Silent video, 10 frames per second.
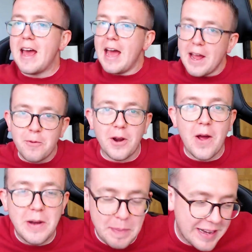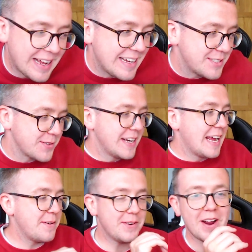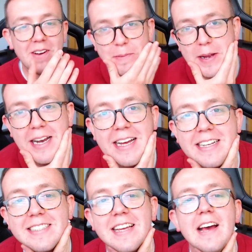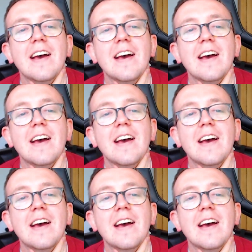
It would only be Leeds, wouldn't it? It would only be Leeds.